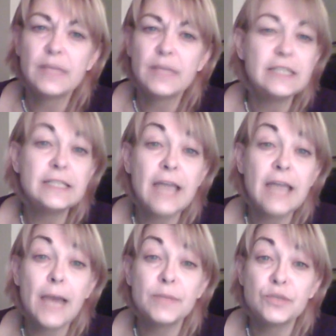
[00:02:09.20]
It didn't
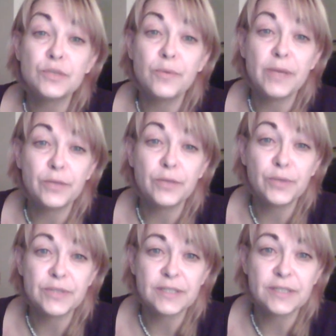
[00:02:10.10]
happen to a better
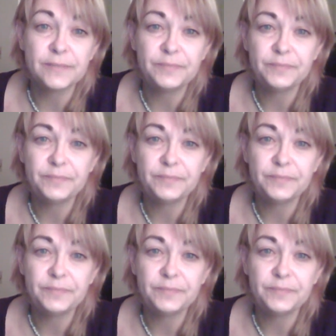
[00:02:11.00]
person.